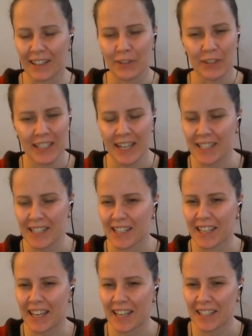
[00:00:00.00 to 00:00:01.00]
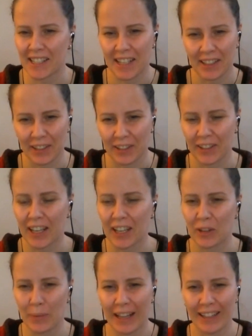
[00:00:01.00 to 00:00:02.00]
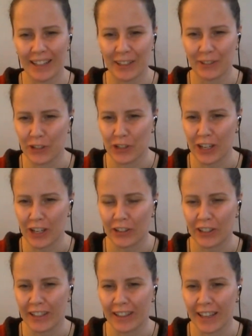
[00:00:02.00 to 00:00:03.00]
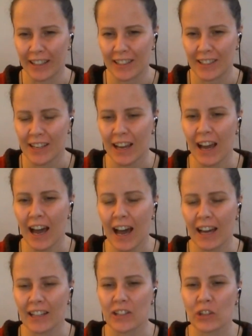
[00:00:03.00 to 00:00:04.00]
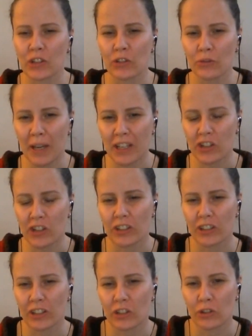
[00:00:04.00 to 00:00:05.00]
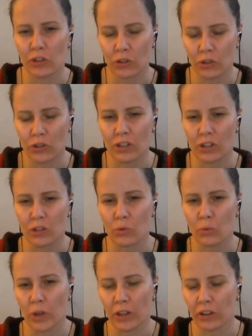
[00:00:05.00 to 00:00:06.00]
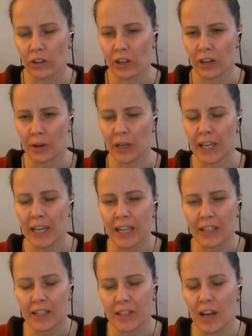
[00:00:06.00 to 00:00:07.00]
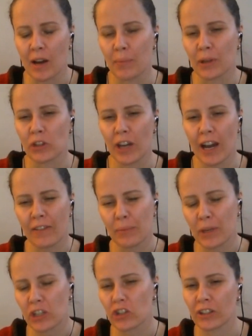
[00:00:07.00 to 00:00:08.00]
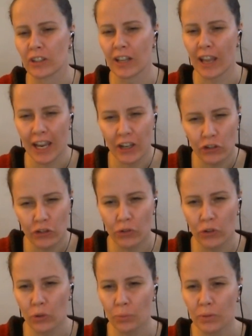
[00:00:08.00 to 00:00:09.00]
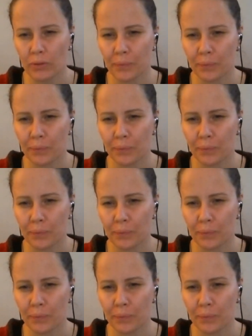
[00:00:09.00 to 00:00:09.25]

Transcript: A fantastic case study. Thank you, Melanie, for sharing that. And you've mentioned that you used it with kids, but you haven't mentioned the age group.